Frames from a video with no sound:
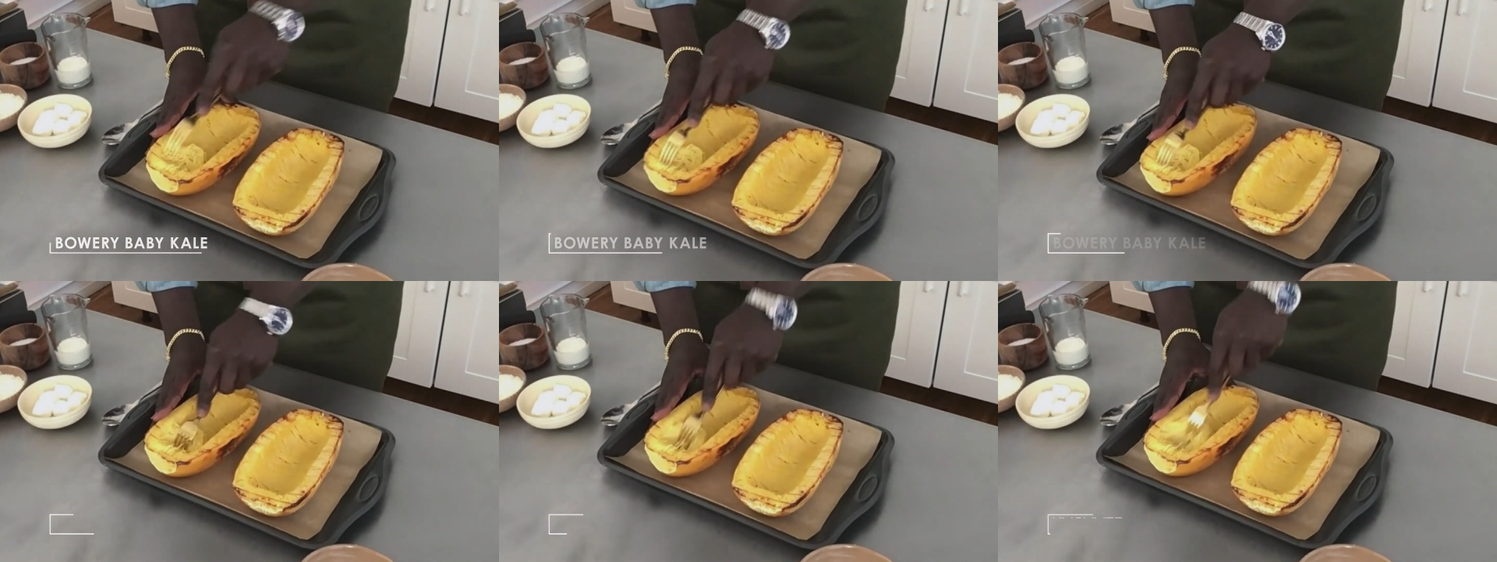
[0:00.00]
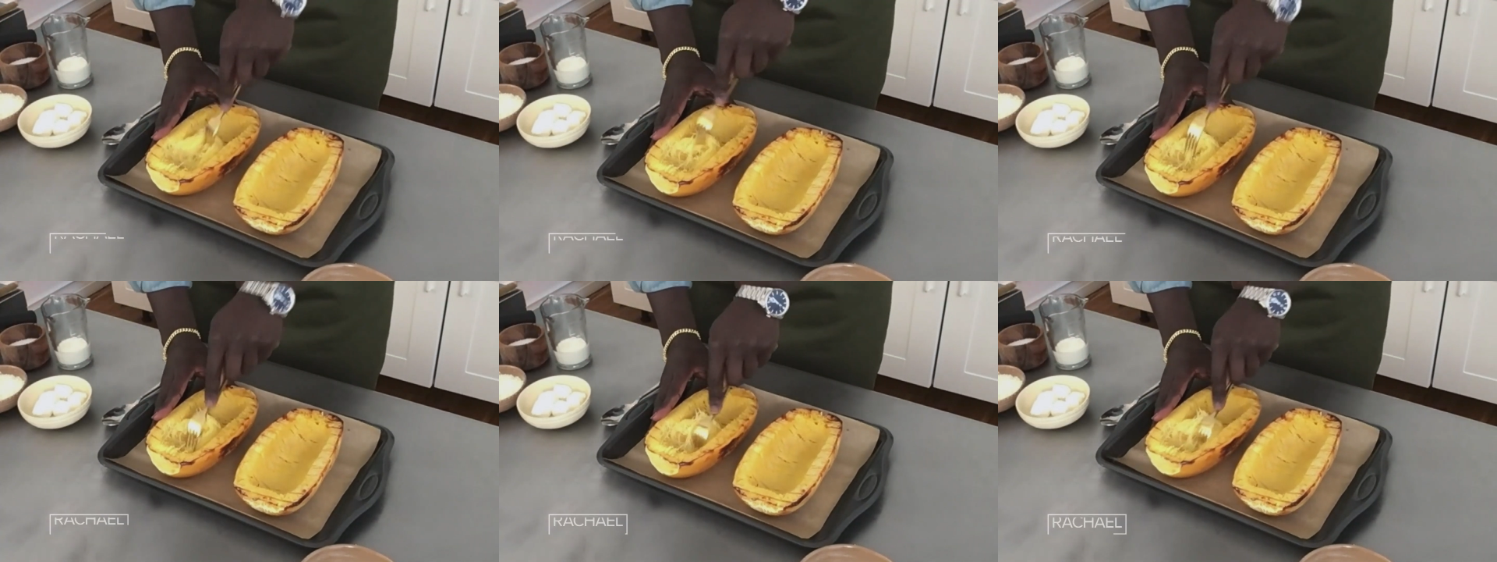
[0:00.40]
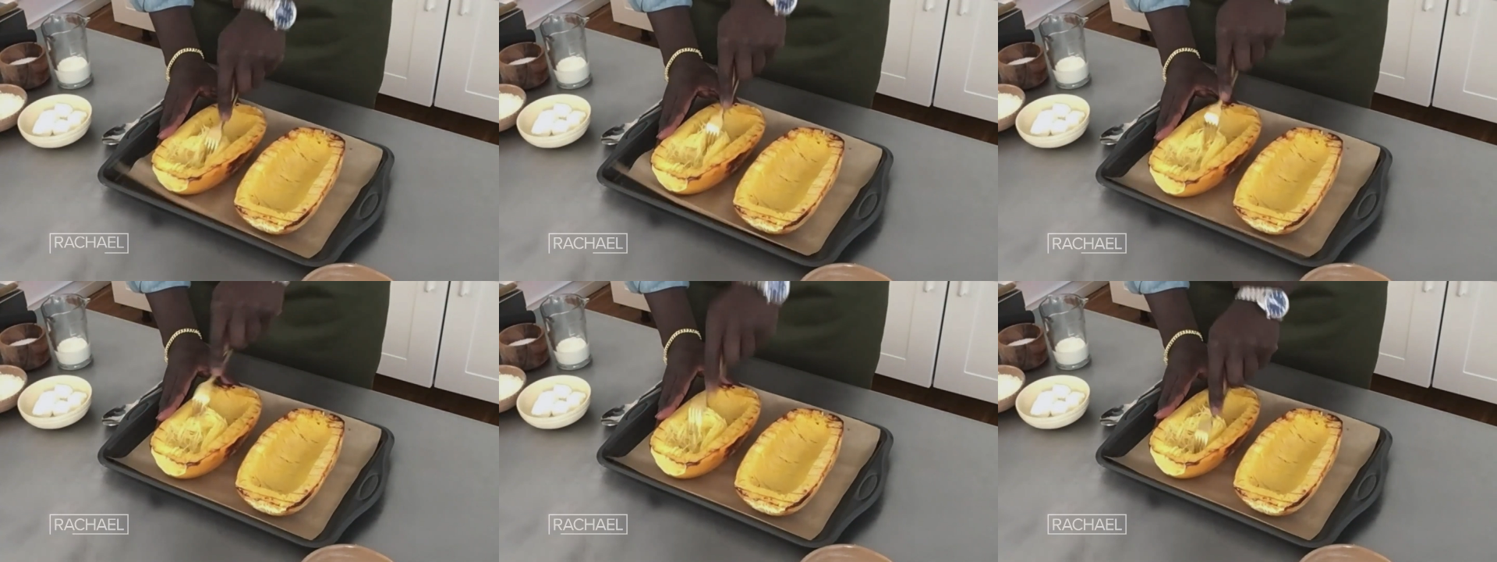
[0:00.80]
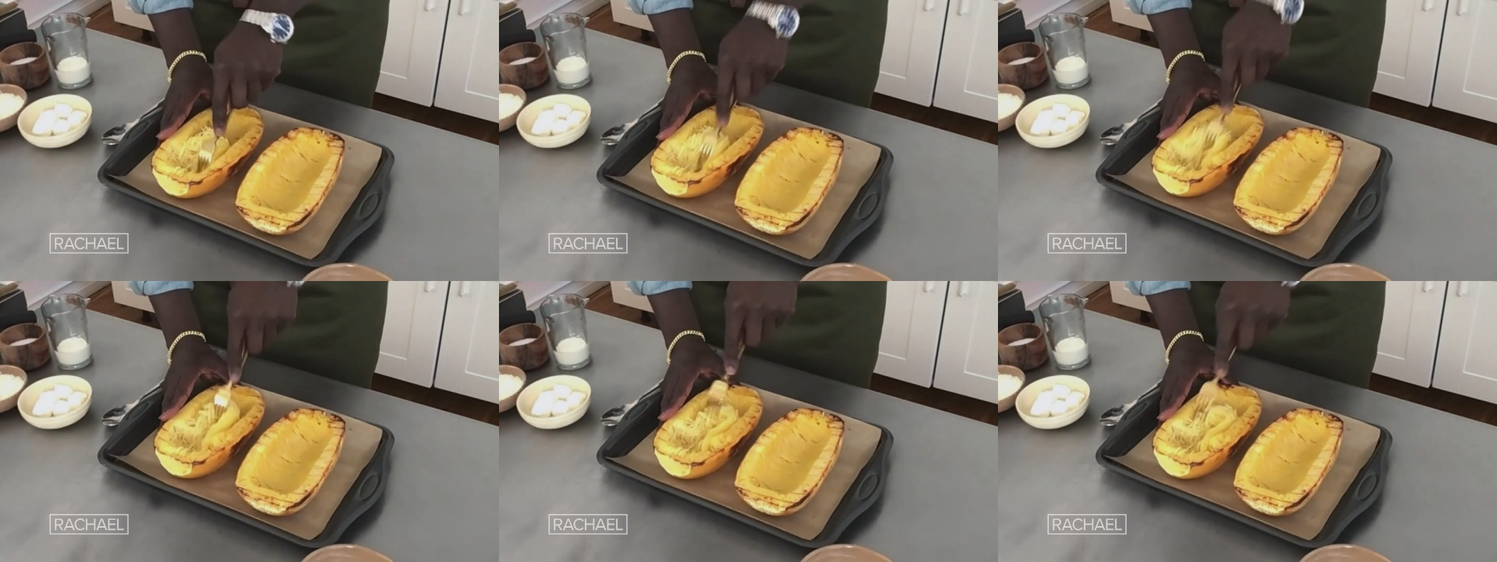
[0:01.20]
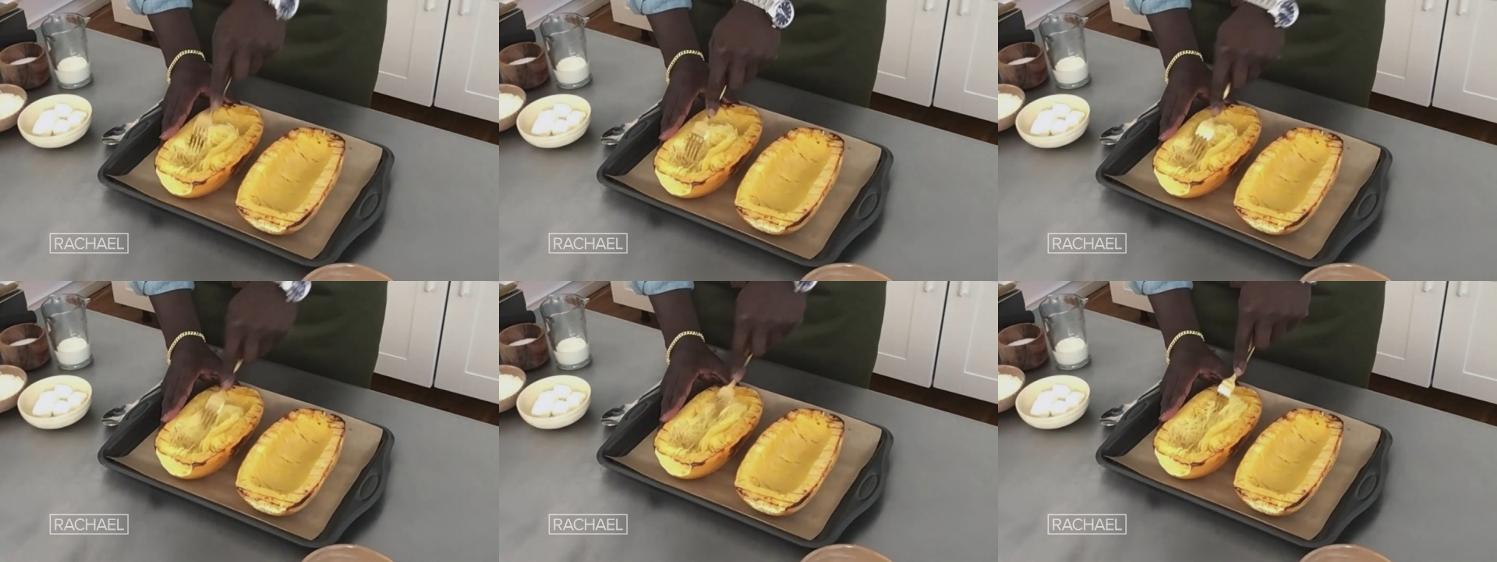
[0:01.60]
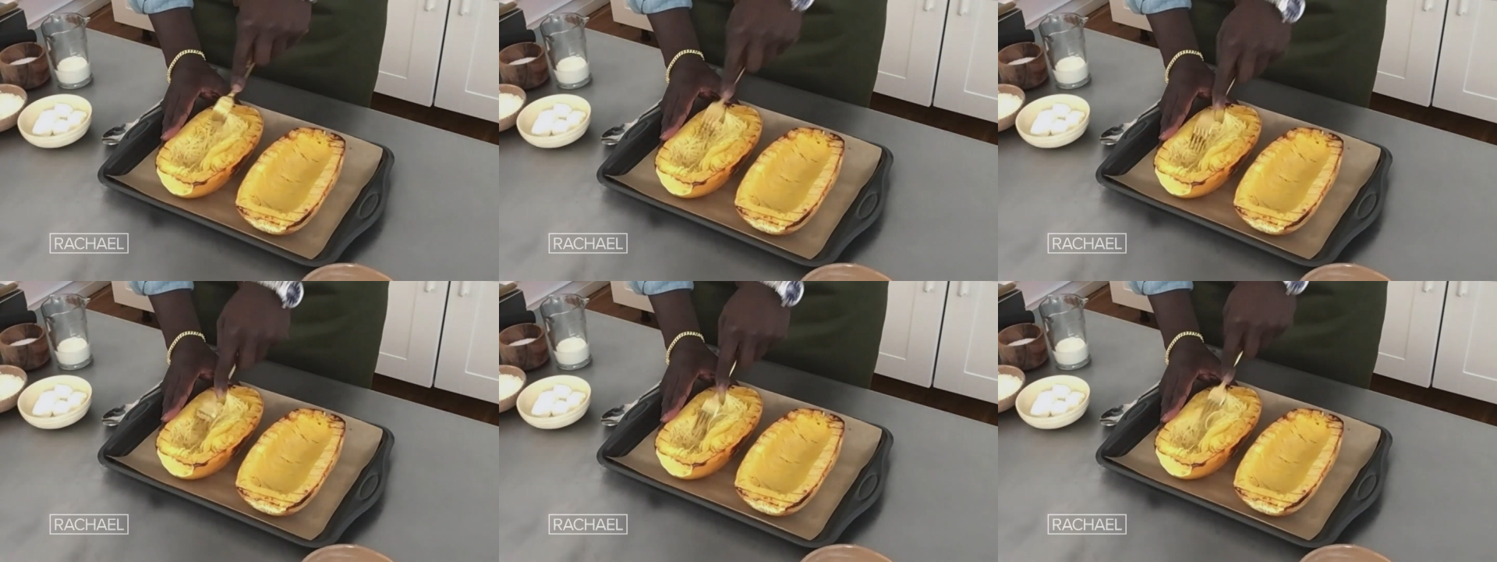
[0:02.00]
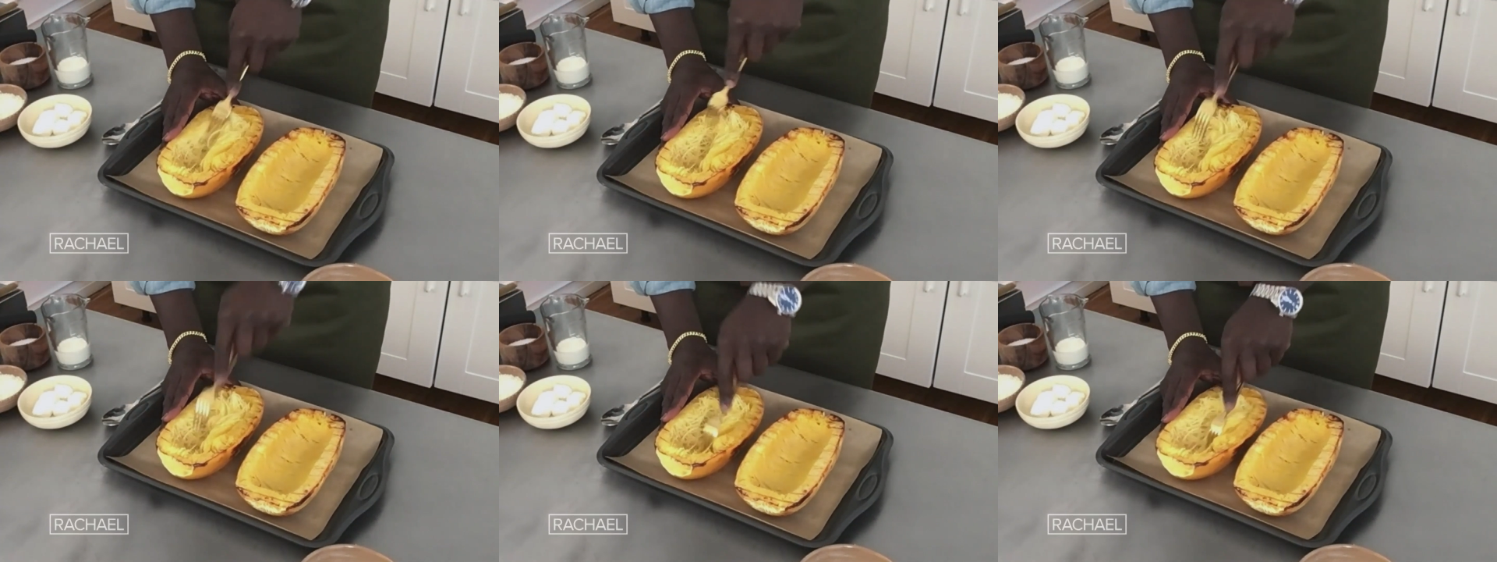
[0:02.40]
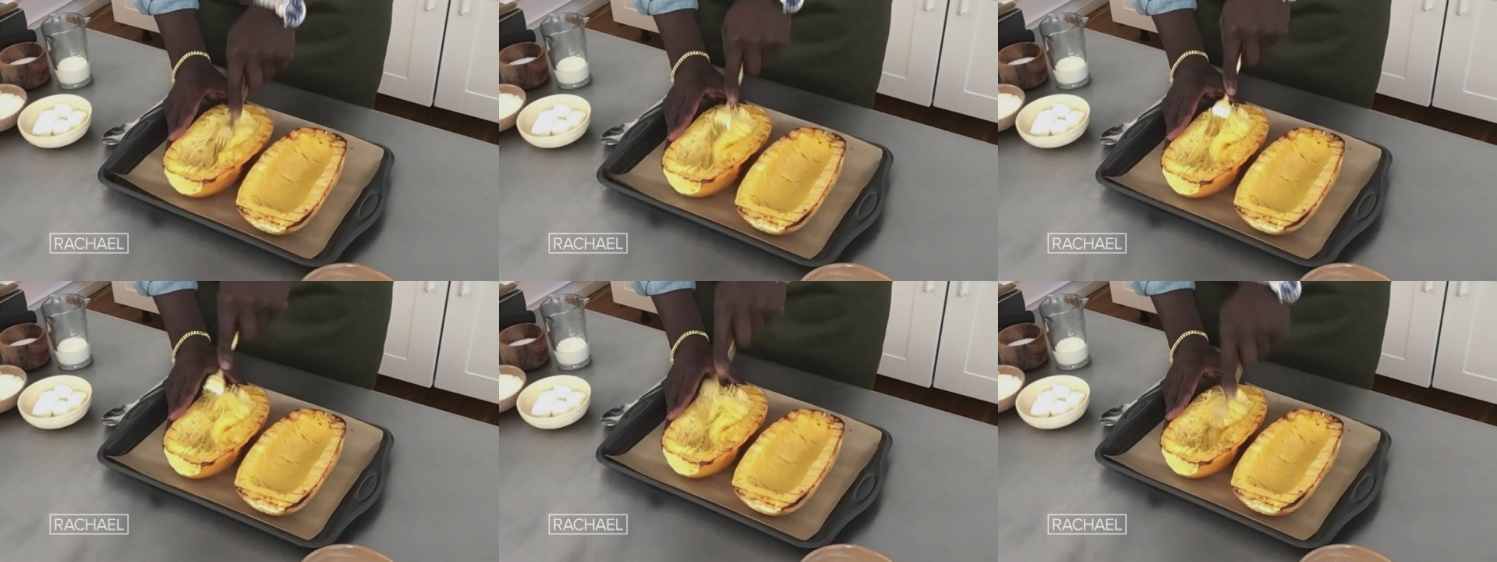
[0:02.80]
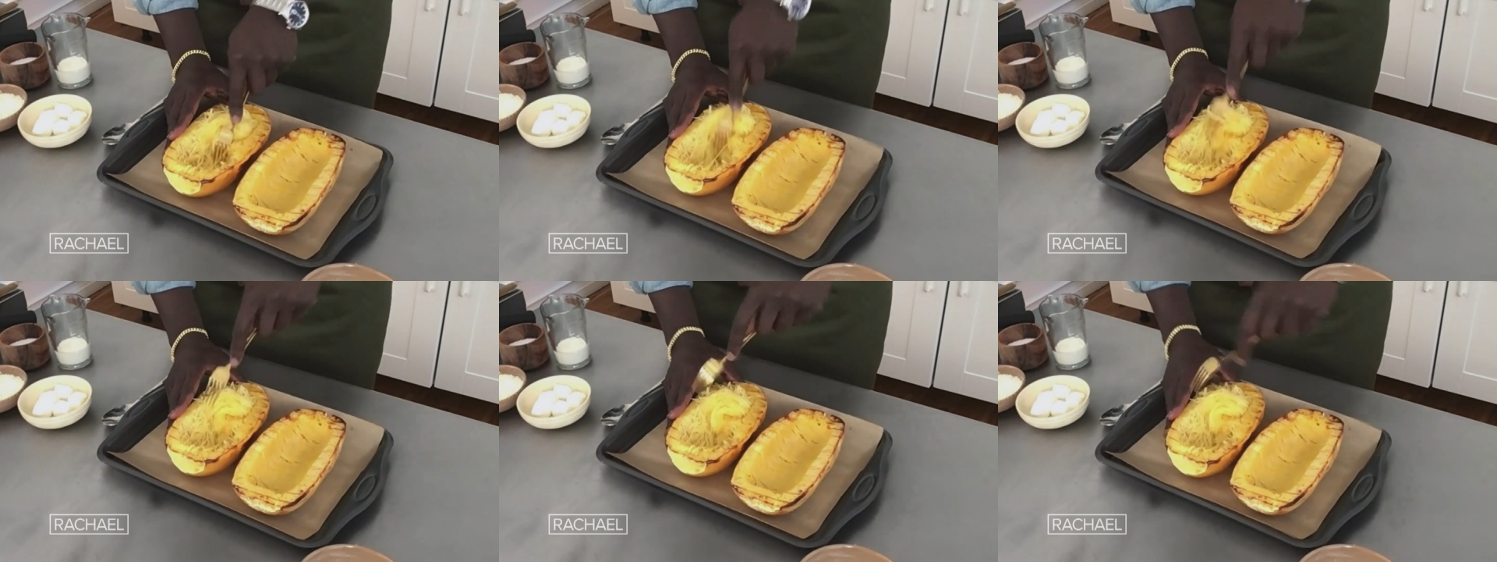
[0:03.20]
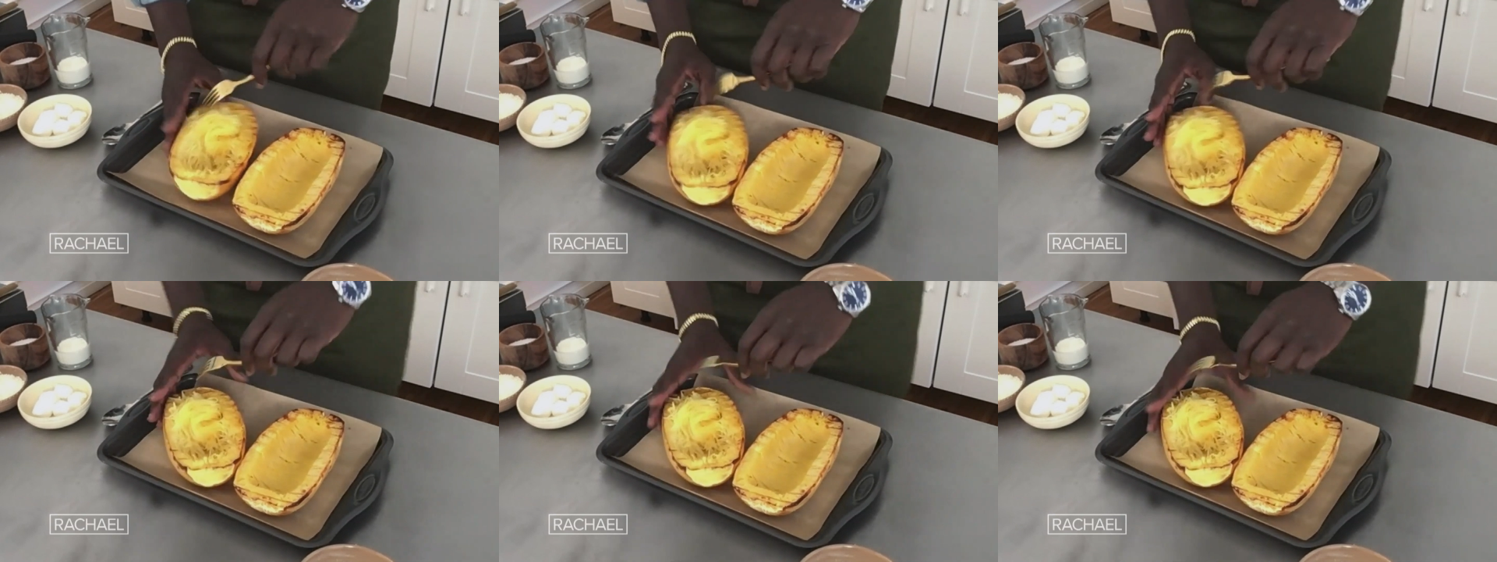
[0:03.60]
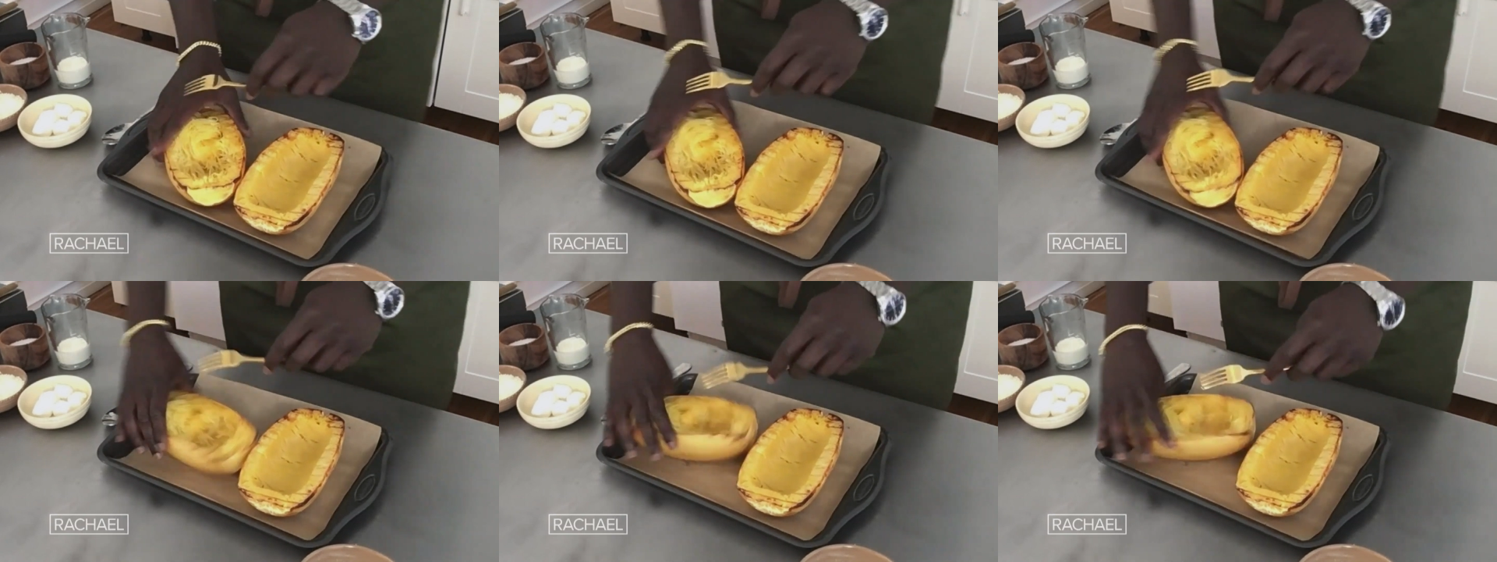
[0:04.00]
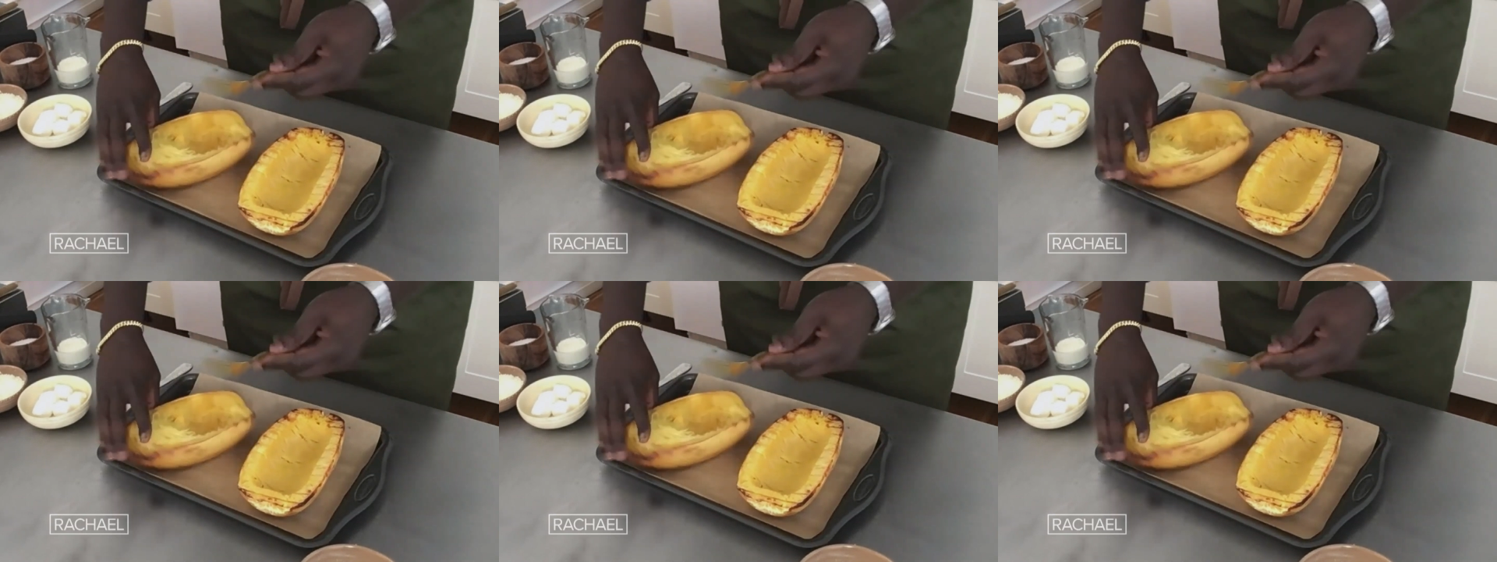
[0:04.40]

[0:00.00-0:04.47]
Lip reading: (no speaker visible)